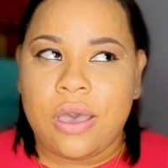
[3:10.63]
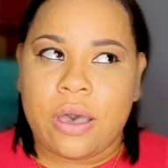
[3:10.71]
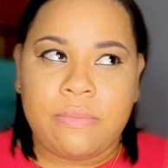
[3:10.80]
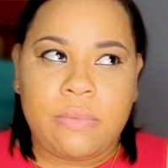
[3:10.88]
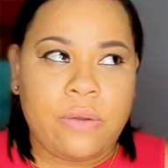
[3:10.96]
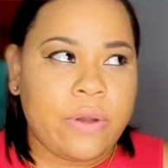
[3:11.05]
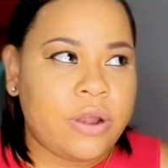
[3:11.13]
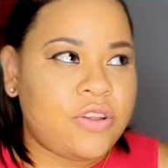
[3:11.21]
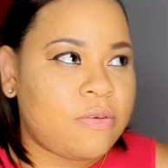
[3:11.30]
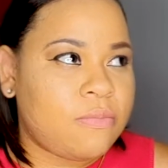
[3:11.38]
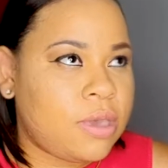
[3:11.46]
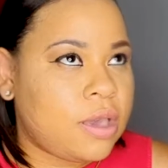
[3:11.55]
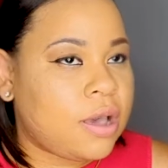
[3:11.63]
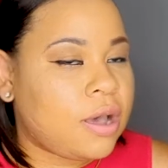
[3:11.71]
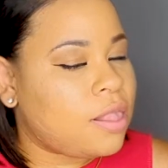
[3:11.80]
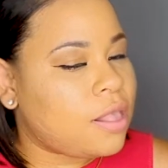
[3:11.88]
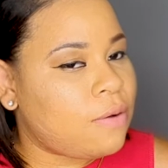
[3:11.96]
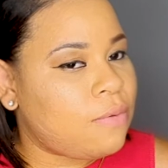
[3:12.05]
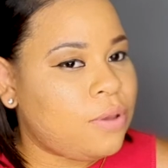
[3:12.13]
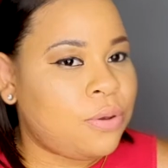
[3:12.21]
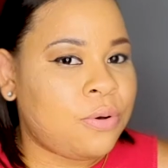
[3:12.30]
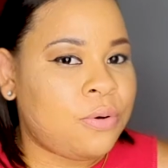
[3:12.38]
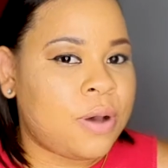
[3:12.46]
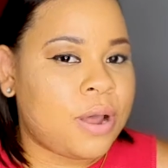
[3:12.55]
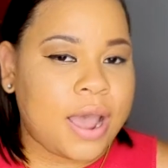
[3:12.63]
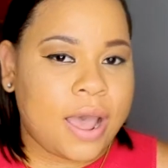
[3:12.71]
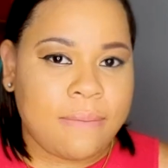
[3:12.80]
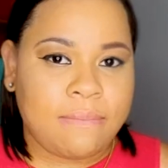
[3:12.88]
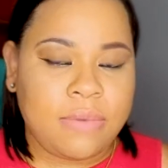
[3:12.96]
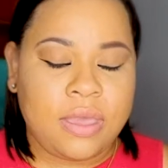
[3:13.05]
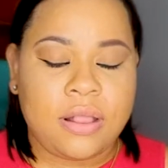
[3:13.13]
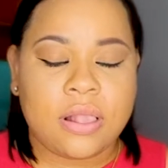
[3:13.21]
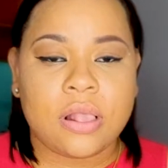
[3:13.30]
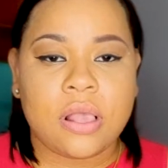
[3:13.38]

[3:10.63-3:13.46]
I mean, we're Jamaicans and we know what that means,